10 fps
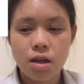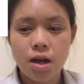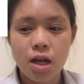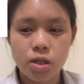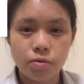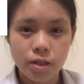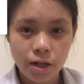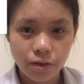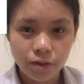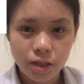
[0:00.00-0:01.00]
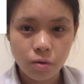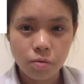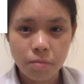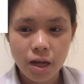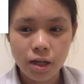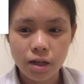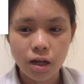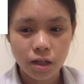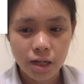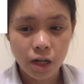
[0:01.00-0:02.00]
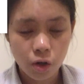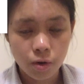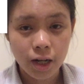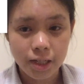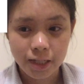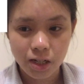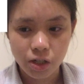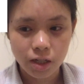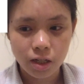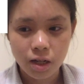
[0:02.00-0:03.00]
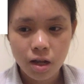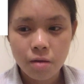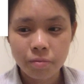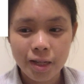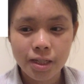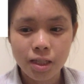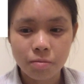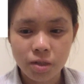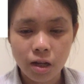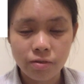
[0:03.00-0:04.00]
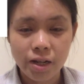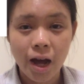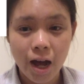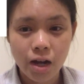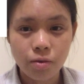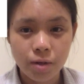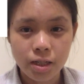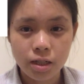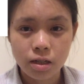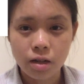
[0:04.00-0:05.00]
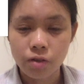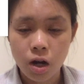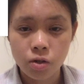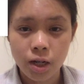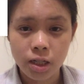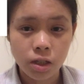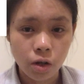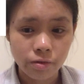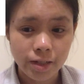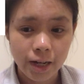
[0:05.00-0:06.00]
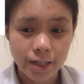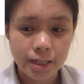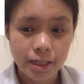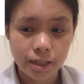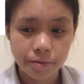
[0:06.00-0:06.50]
As a result, they would make an incorrect decision, placing themselves at higher risk of contracting COVID-19.